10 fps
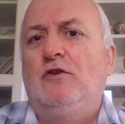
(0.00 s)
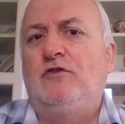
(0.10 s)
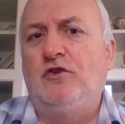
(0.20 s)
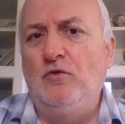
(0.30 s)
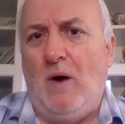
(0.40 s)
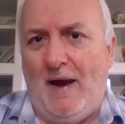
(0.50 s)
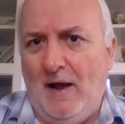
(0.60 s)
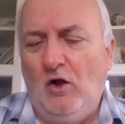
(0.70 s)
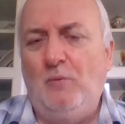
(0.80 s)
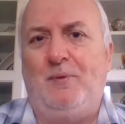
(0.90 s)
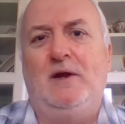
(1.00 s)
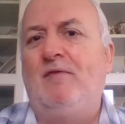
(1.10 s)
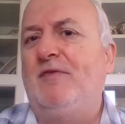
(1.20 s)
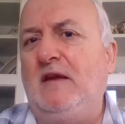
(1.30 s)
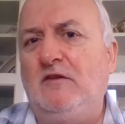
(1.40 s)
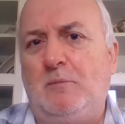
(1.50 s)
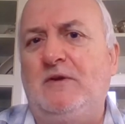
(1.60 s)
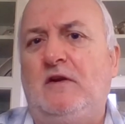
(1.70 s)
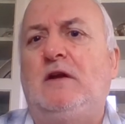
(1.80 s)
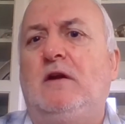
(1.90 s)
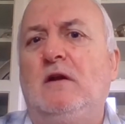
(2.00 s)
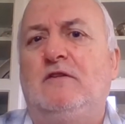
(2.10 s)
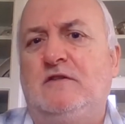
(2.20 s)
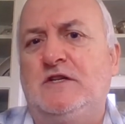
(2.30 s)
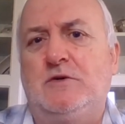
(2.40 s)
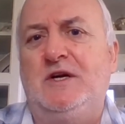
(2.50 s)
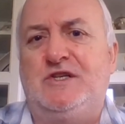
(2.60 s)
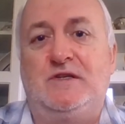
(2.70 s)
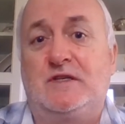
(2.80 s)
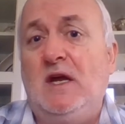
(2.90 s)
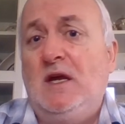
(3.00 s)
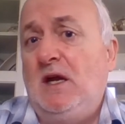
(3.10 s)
to help in these particular situations,